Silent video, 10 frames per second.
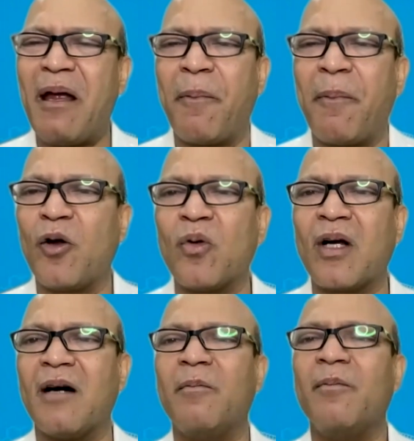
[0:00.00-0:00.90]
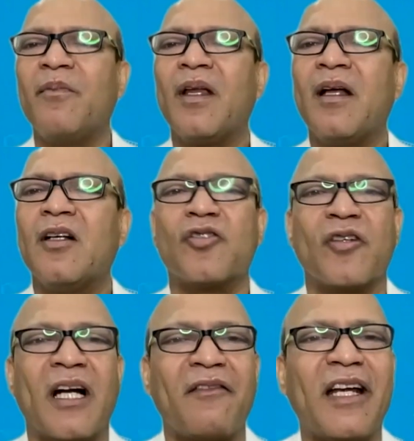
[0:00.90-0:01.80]
paper to come
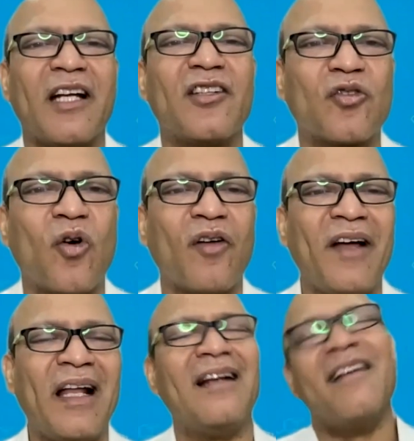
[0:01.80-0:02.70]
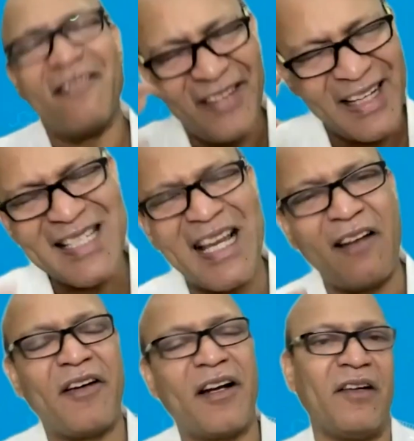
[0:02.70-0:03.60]
so that we can score well. We are
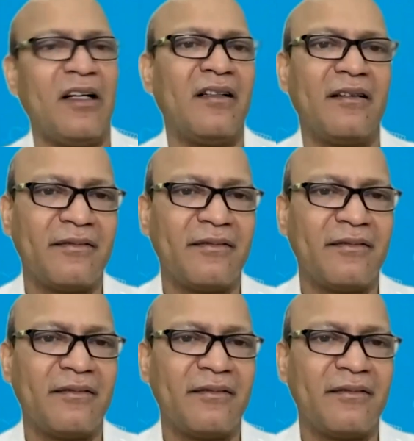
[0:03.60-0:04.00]
self-driven.